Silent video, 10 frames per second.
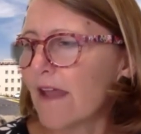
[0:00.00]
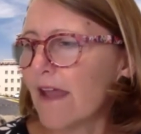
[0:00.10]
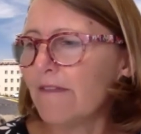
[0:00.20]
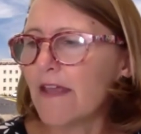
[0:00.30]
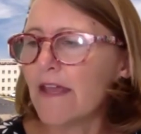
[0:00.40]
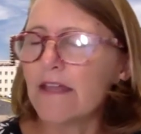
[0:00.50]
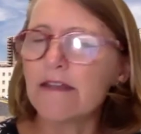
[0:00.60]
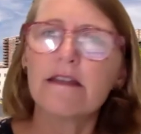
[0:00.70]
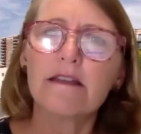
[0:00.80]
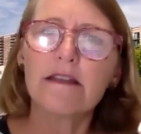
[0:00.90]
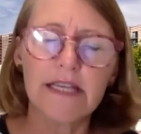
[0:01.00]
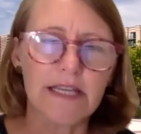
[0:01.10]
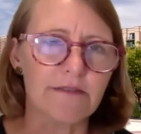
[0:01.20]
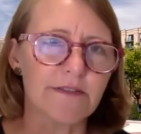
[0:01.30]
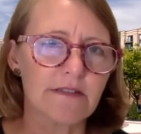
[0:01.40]
And then
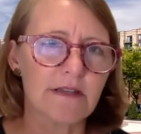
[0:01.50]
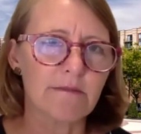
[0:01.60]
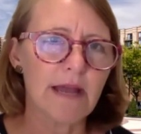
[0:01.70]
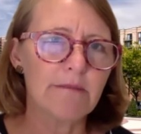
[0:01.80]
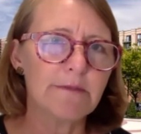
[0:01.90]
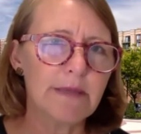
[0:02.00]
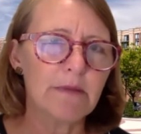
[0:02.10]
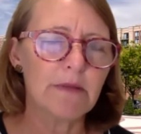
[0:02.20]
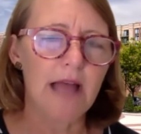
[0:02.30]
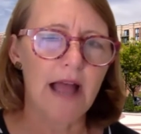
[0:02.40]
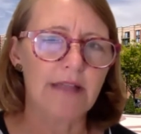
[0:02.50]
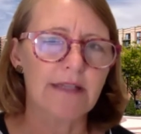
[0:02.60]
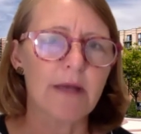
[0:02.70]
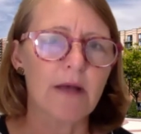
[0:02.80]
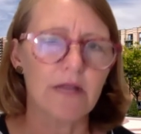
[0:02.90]
gifts. Sometimes people ask
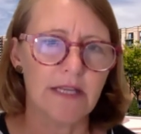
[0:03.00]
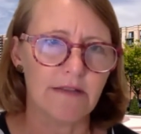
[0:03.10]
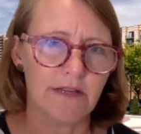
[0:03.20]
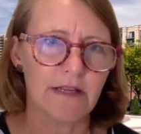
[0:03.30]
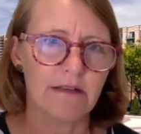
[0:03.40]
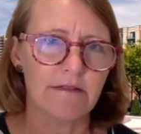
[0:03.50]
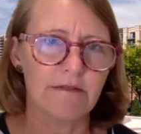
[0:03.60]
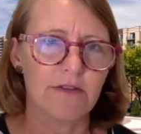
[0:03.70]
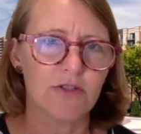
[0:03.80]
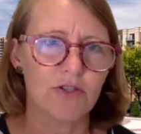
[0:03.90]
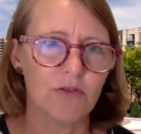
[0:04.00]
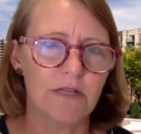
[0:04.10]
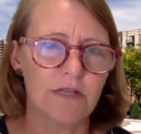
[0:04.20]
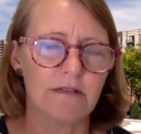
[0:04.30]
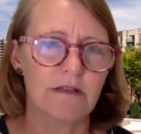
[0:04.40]
about giving their
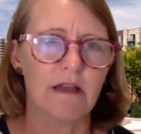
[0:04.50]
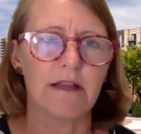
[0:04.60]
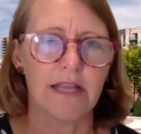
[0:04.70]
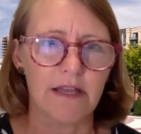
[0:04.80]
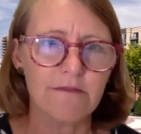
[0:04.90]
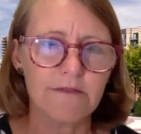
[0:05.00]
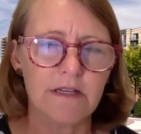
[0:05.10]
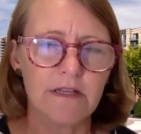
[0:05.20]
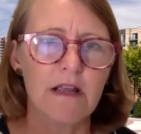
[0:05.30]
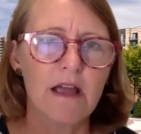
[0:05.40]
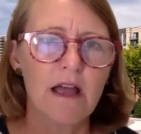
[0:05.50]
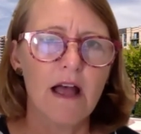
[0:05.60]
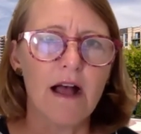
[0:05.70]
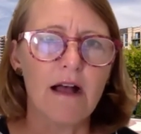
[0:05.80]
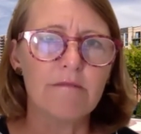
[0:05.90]
student a gift.
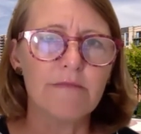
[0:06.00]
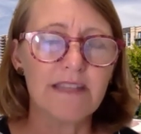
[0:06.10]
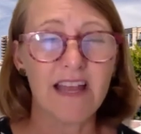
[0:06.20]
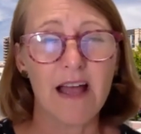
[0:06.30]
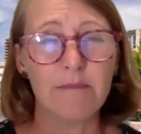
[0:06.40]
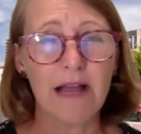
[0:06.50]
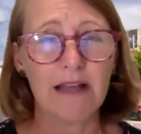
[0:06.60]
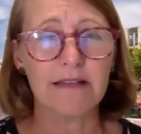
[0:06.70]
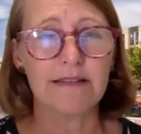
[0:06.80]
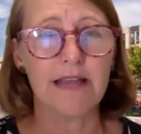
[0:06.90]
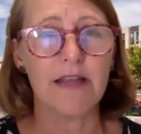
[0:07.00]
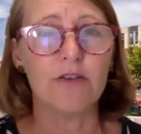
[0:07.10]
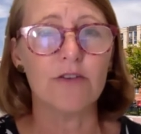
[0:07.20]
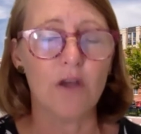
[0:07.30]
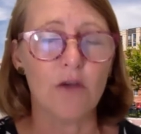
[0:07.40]
I'm not going to say
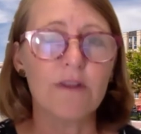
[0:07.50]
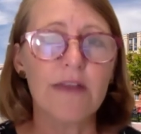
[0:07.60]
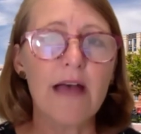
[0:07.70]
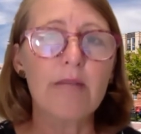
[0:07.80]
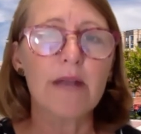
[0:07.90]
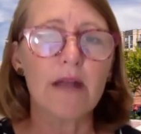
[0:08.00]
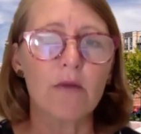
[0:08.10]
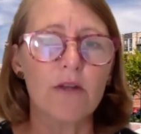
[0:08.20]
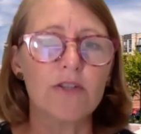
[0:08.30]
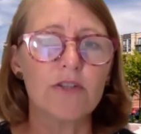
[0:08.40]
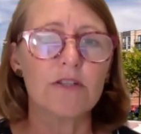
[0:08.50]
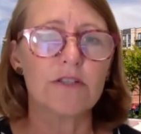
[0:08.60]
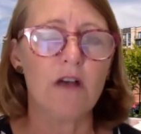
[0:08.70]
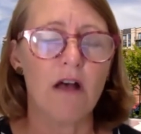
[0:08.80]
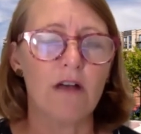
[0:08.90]
no to that, but I want you to
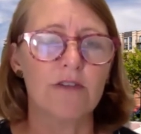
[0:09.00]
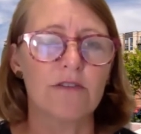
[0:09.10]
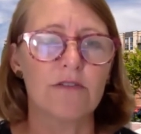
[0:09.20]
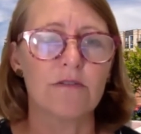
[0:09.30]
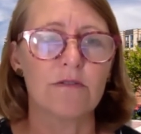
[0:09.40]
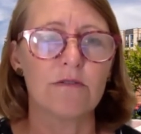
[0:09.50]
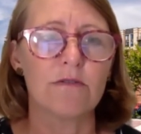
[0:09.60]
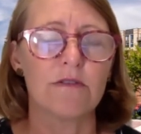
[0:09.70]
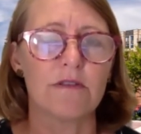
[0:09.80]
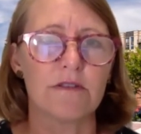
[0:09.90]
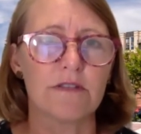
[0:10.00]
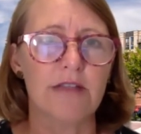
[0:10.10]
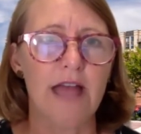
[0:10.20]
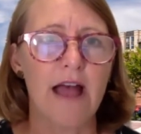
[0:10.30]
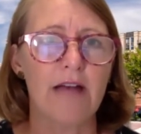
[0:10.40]
talk to the
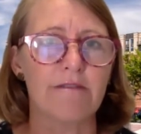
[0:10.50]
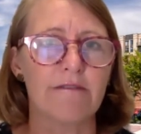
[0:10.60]
staff